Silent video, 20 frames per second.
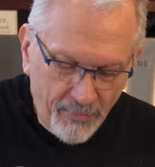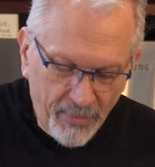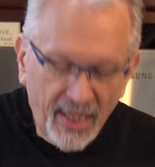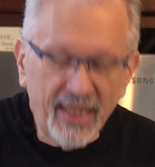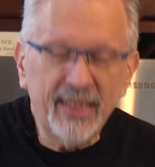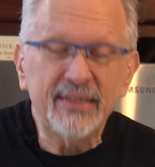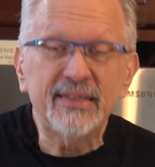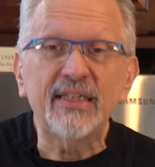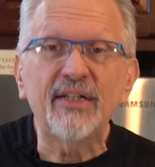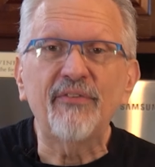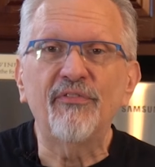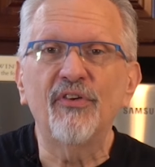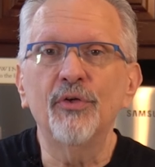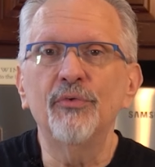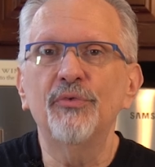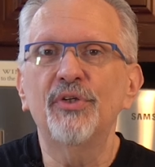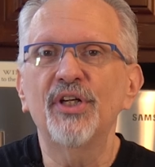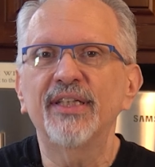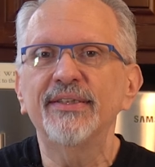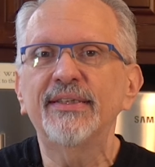Because if you
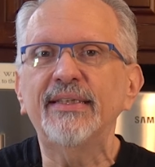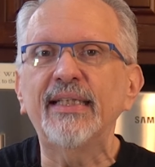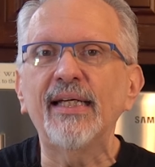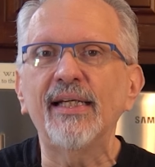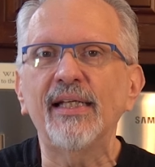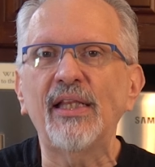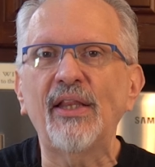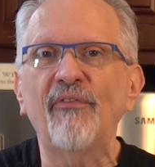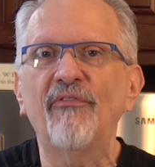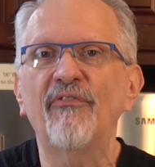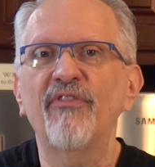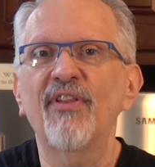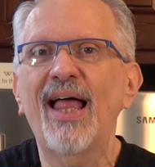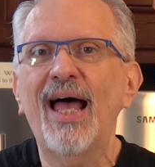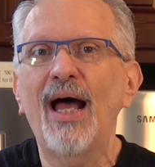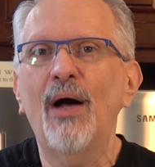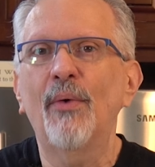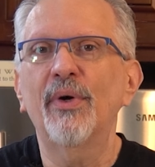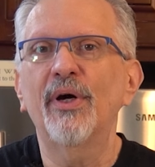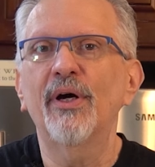just had the
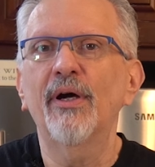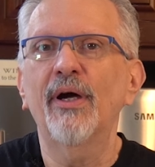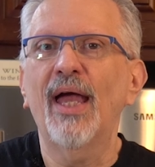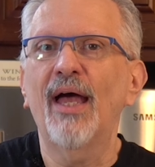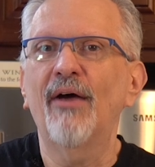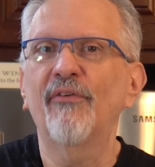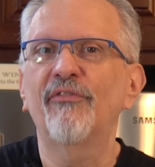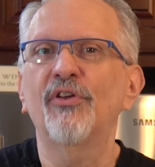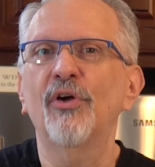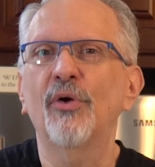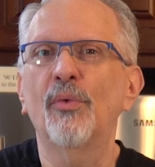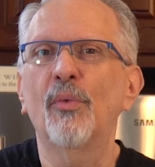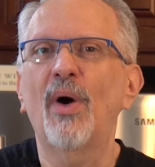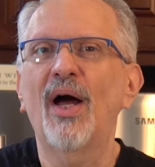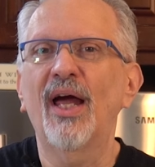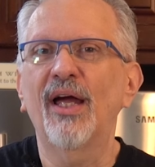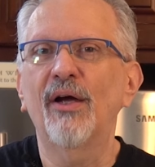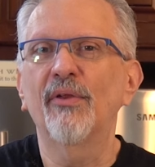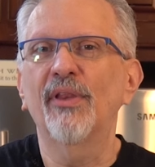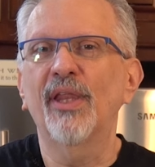flour, after a
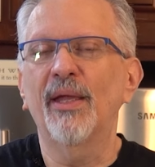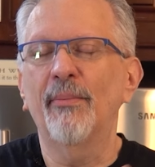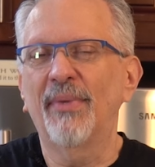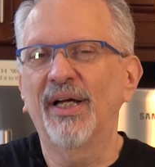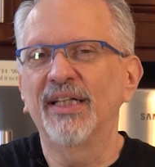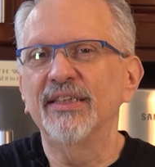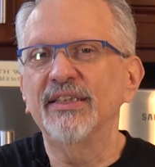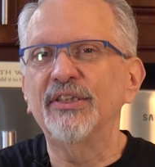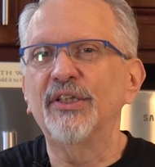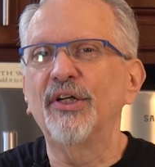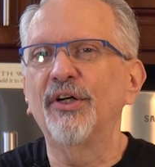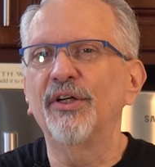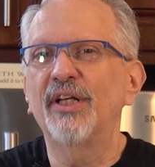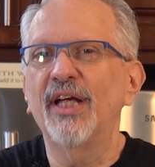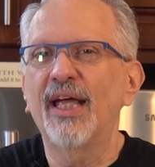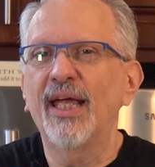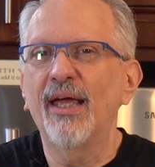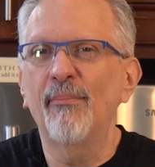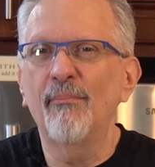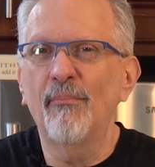while they might start
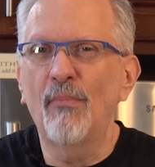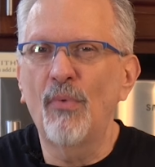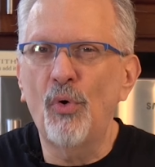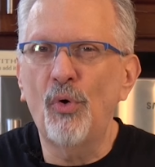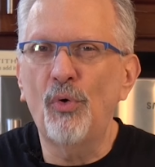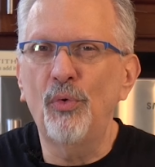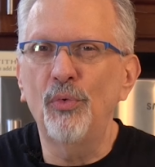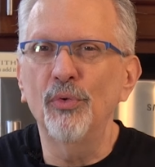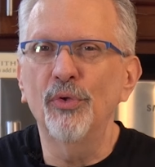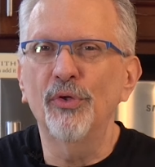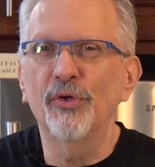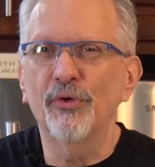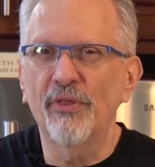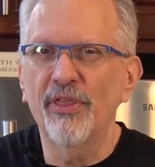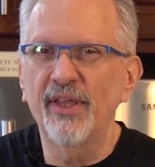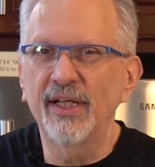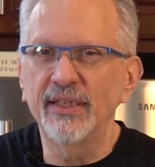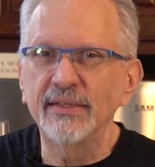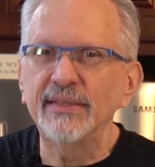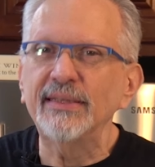to get mold or
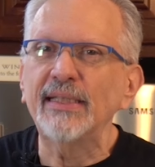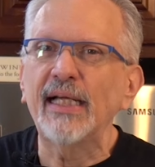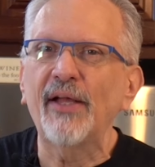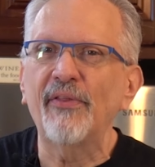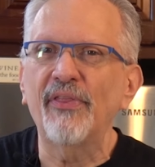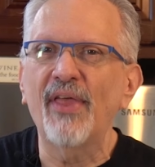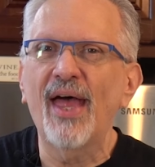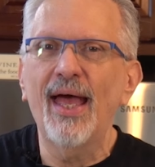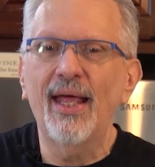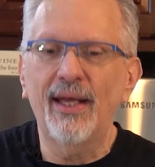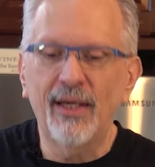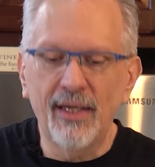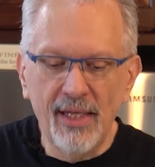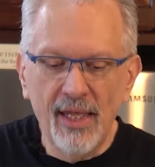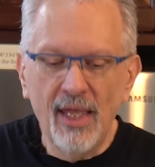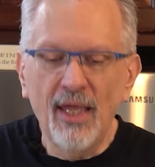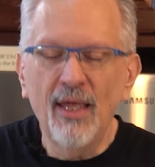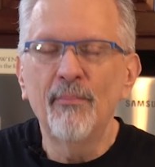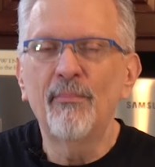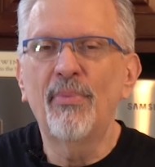things like that.
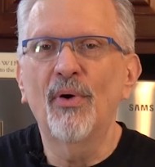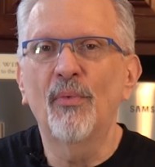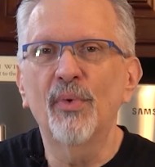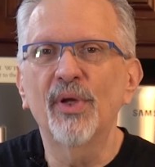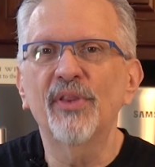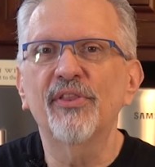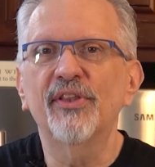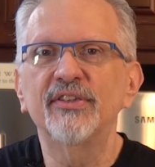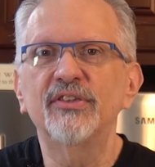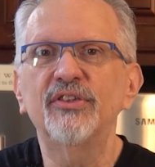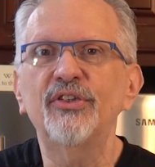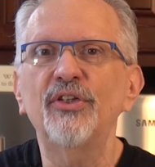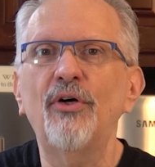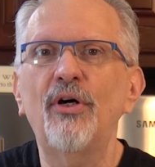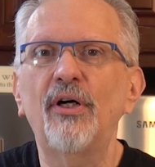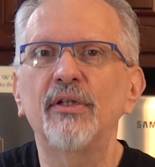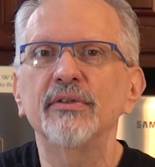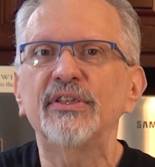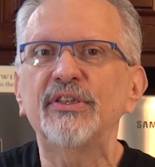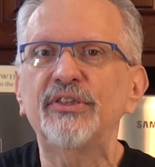But with the
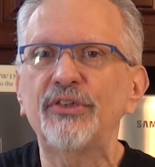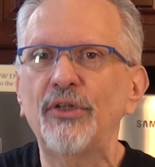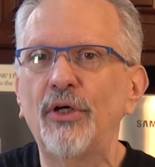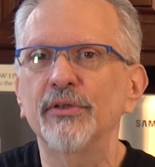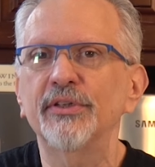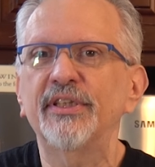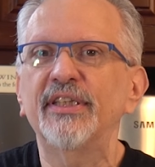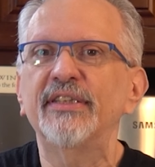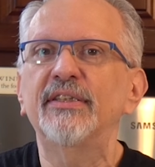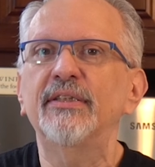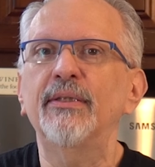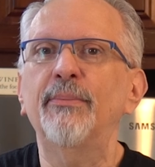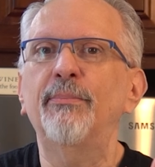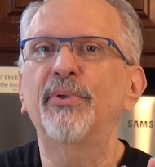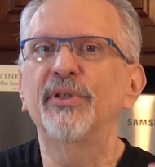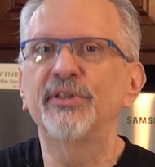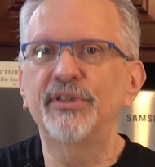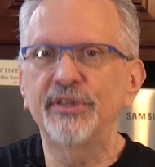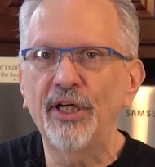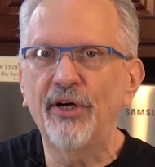salt is a
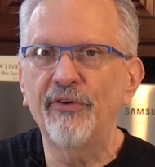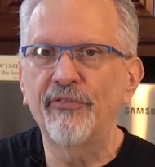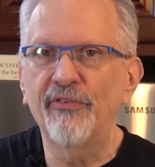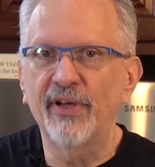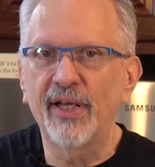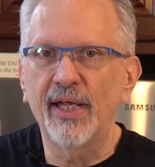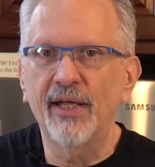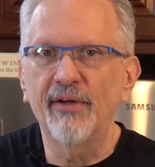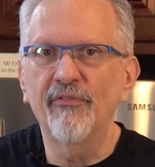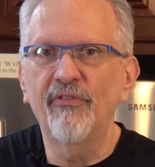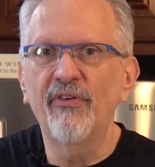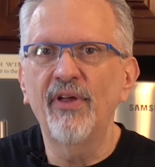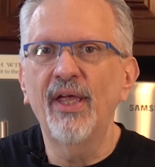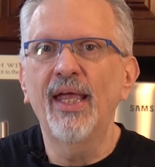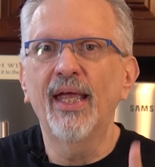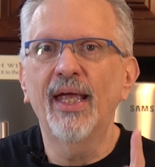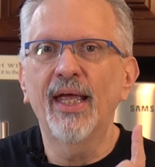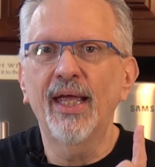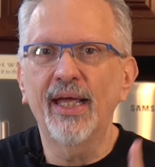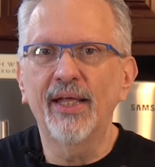preservative,
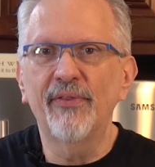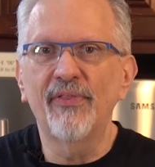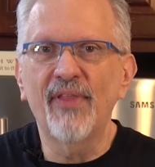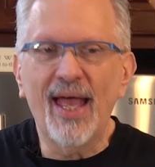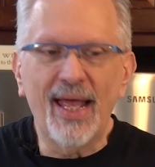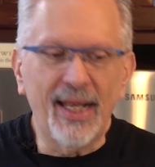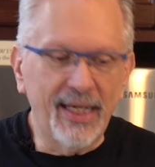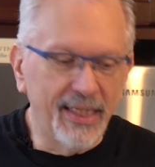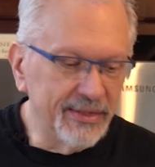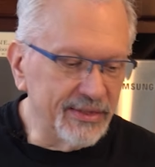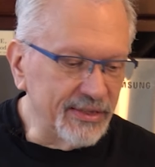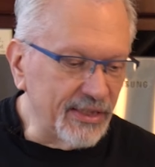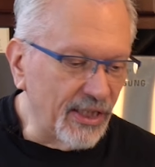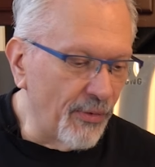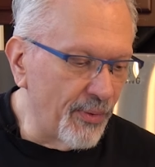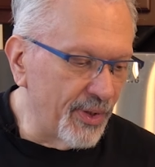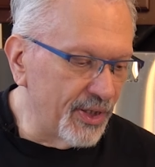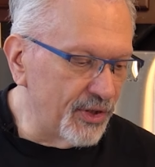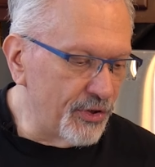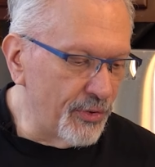and that is
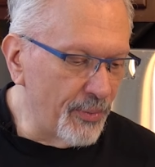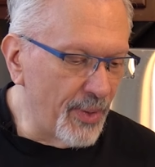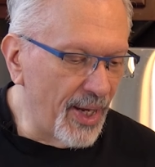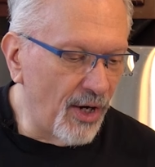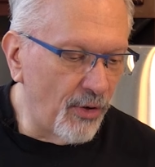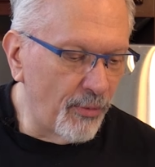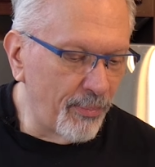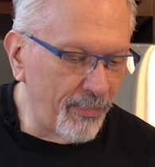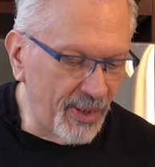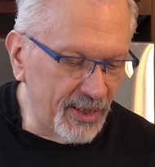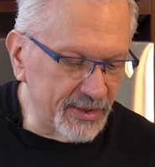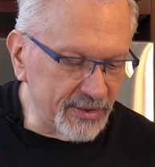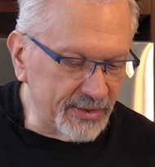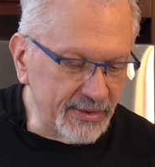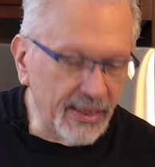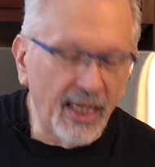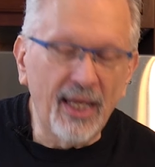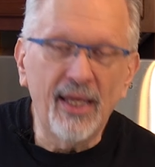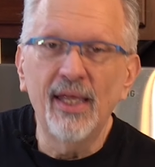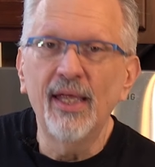going to help
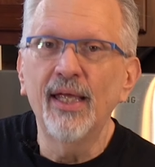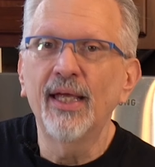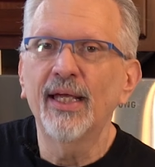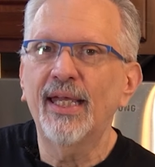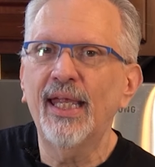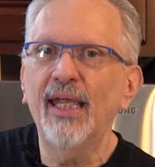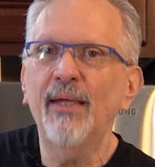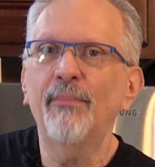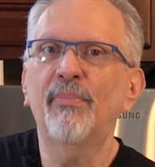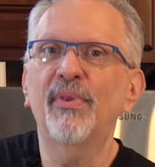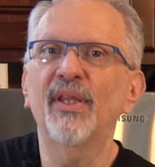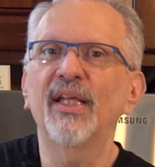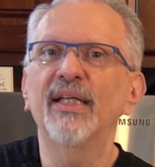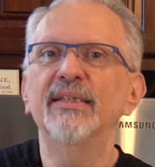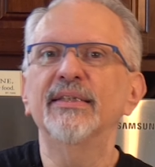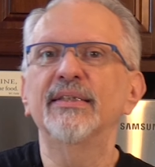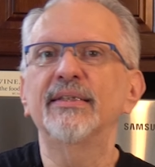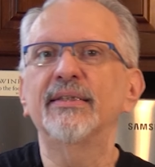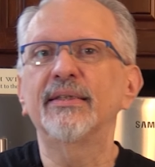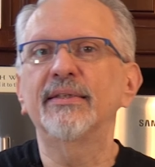us keep
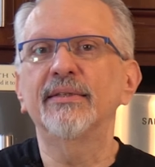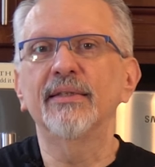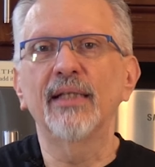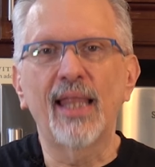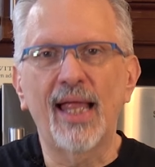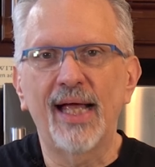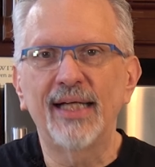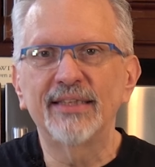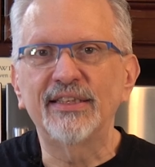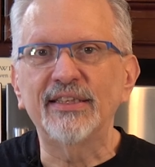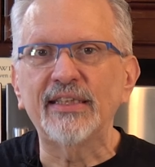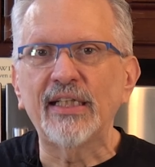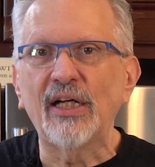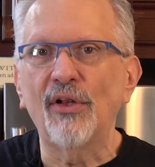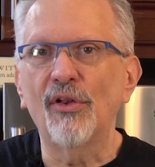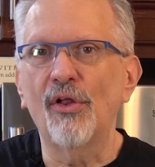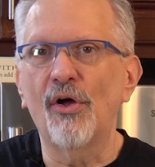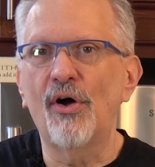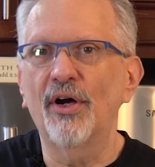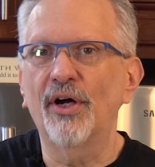these
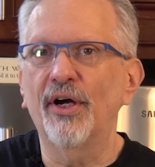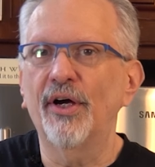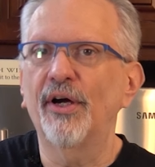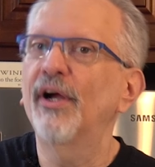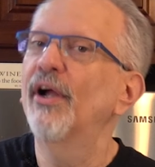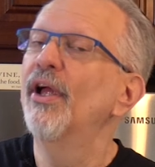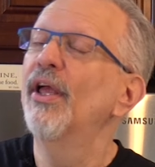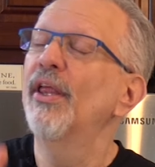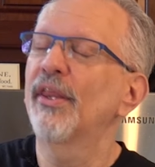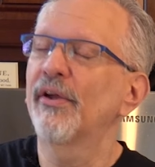lasting longer.